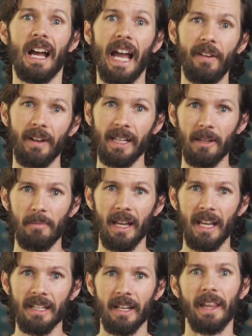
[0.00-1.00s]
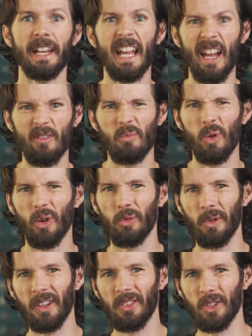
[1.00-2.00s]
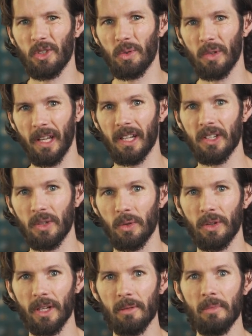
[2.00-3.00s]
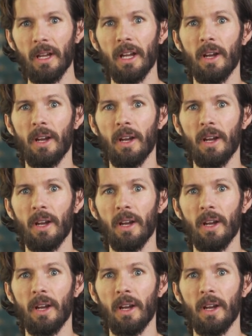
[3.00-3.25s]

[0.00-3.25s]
I recommend and that have more research related to them,